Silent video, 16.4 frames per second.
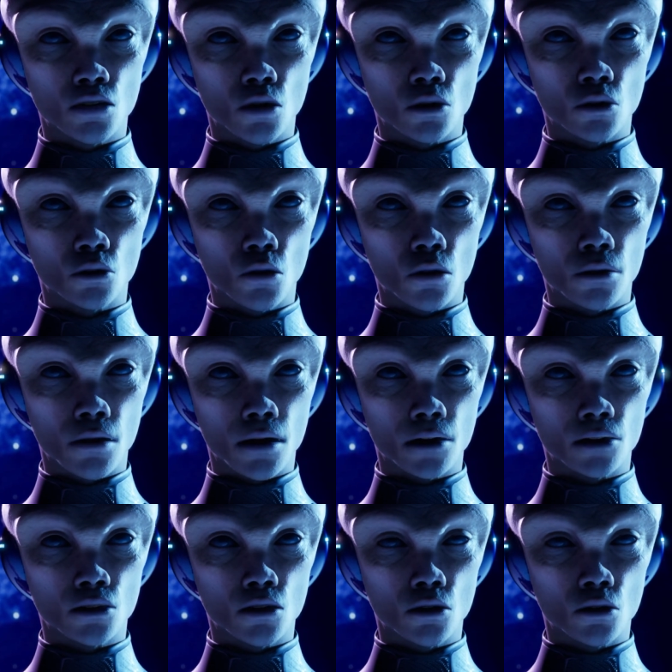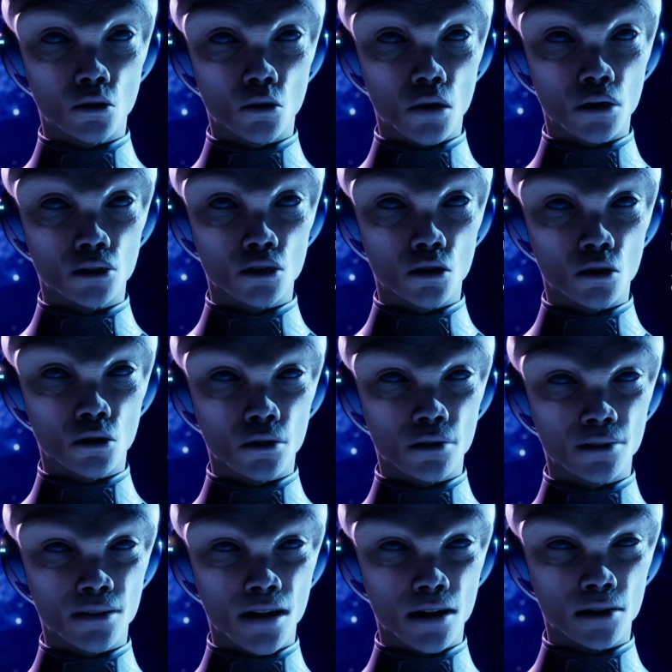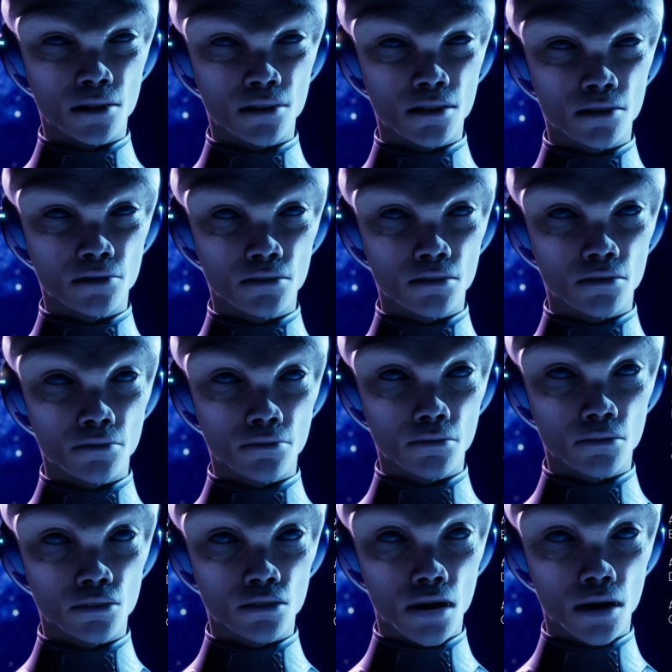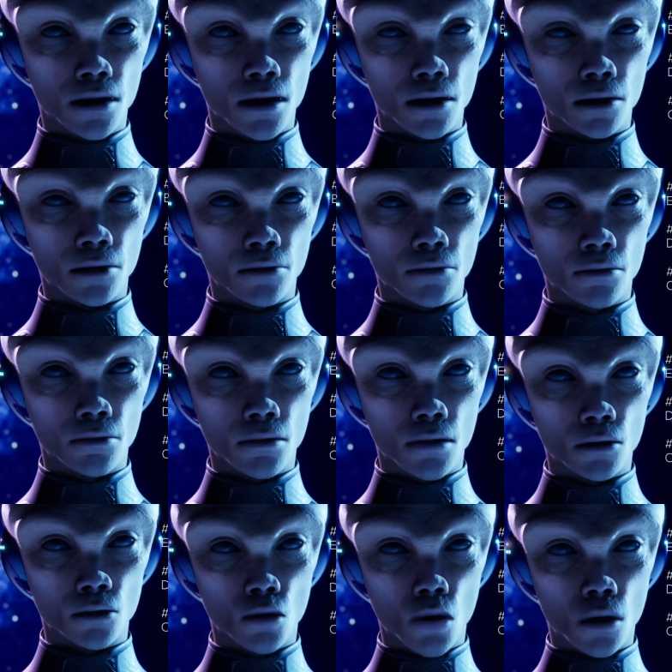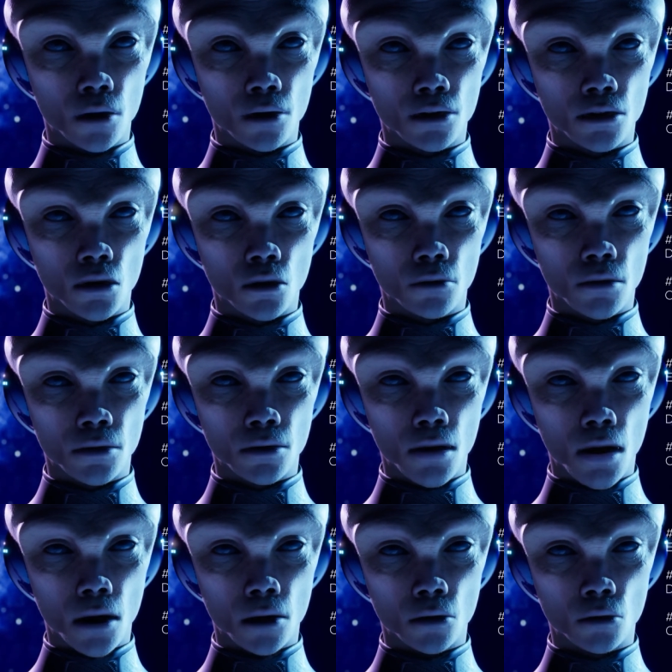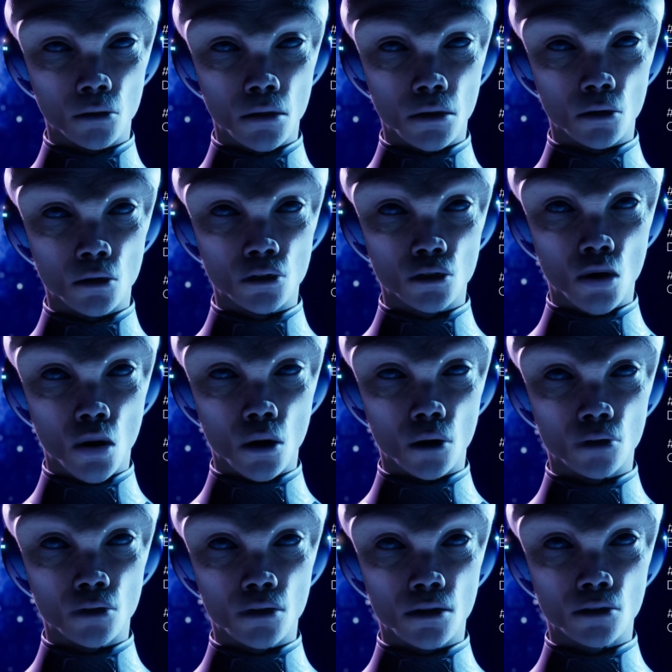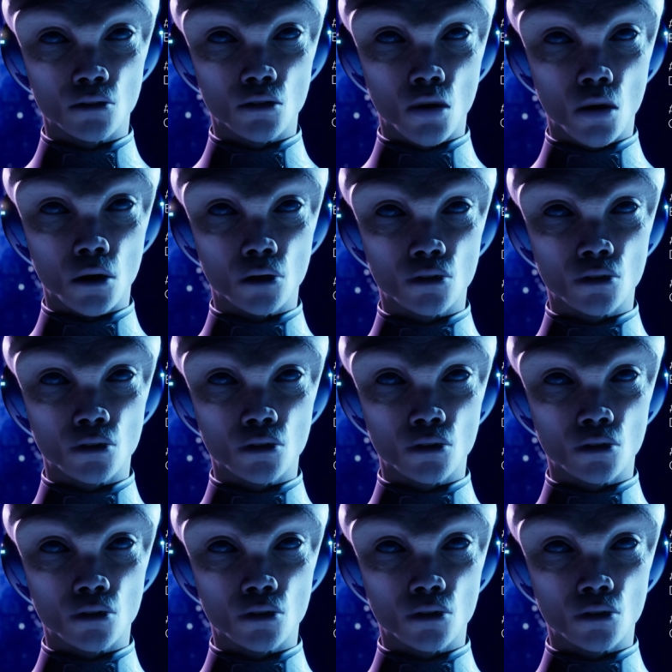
The search for extraterrestrial intelligence, SETI, has not yielded concrete results in